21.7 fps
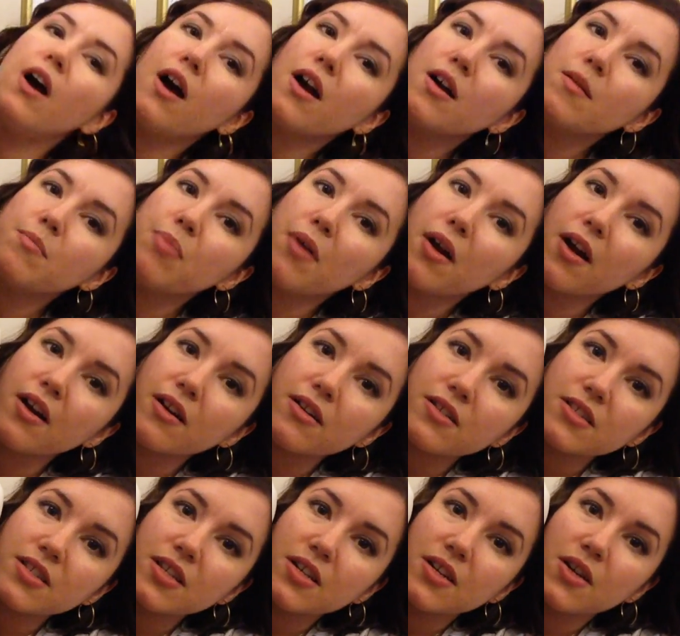hard
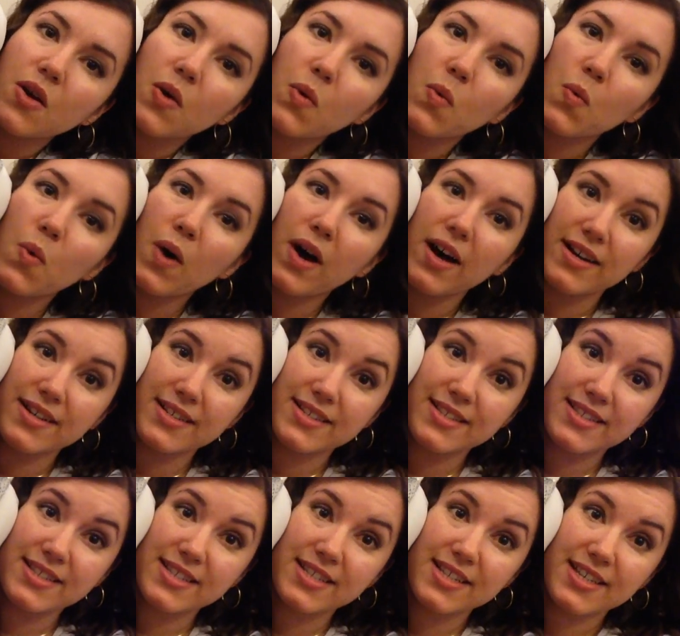part
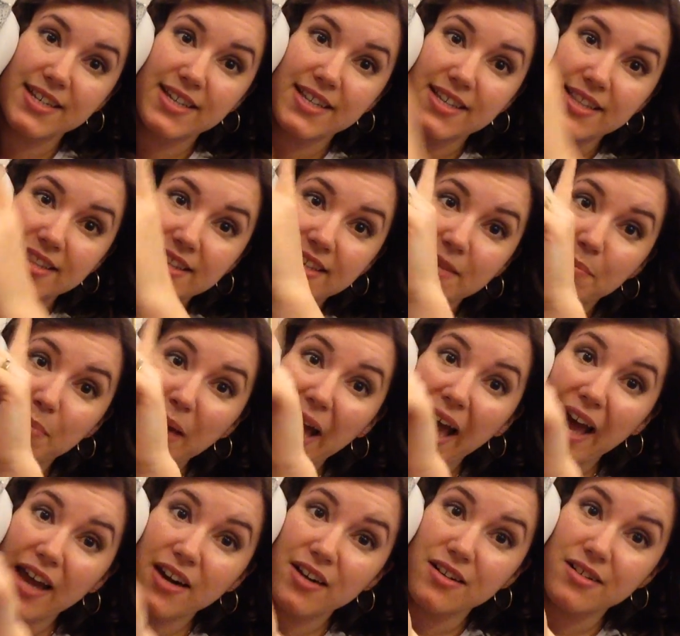was the
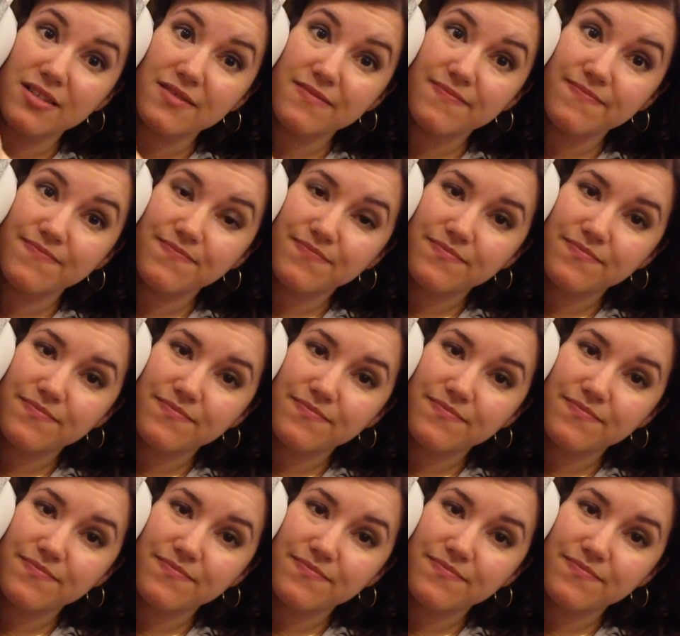pattern